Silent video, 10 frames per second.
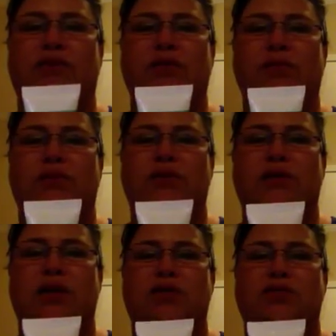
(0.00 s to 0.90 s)
This one says
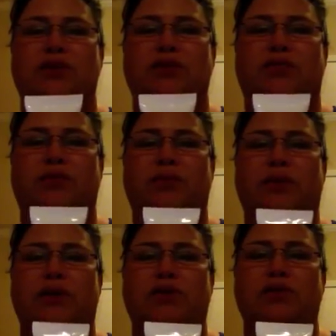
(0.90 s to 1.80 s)
hydrates and
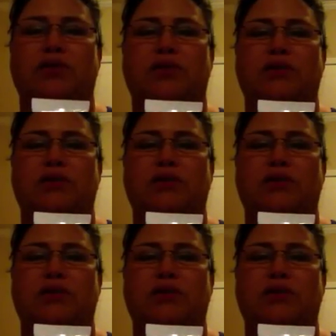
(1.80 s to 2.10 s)
replenishes.